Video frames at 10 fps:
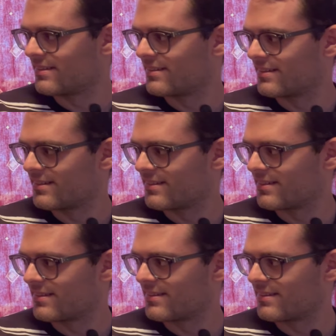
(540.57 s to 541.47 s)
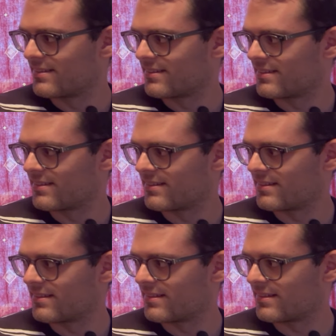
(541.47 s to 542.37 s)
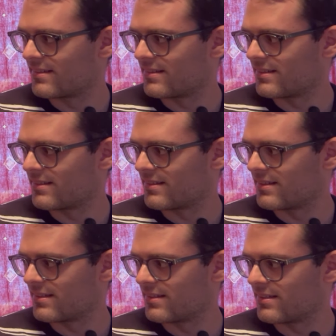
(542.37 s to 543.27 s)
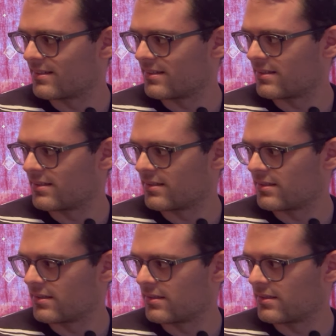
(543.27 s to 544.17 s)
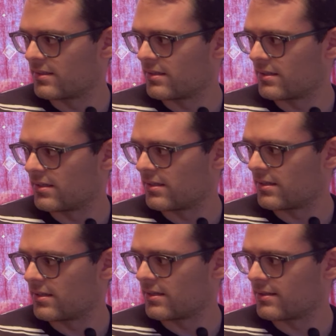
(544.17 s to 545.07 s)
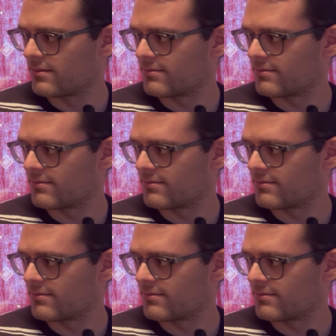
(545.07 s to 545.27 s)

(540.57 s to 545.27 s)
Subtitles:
No words are spoken by the person on screen.